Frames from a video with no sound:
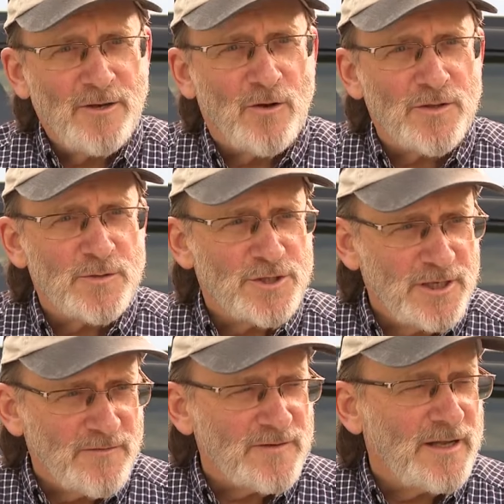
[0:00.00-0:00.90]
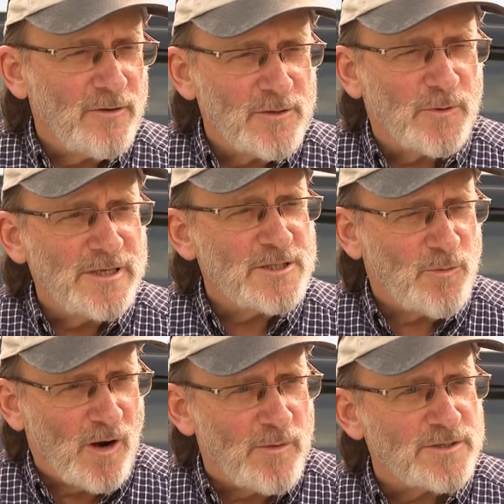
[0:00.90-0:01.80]
know the chief and I know the police
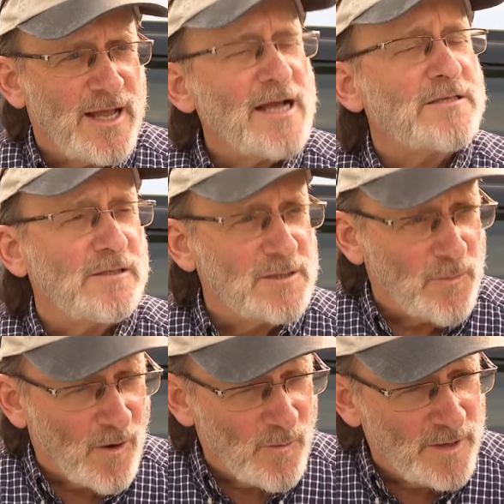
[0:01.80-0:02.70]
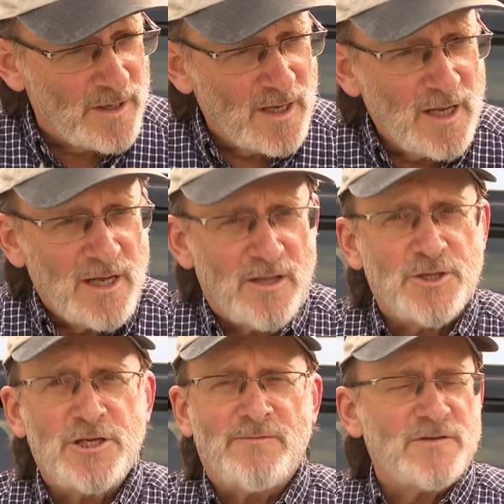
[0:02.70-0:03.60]
department is an excellent department, and the
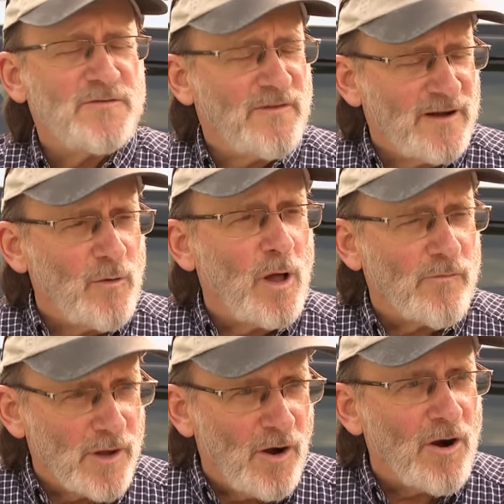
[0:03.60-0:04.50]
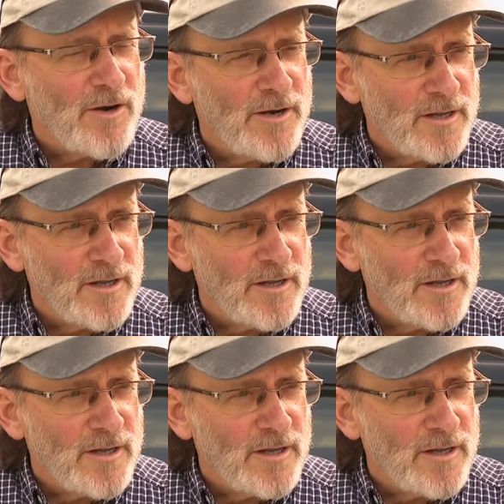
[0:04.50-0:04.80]
chief is very well regarded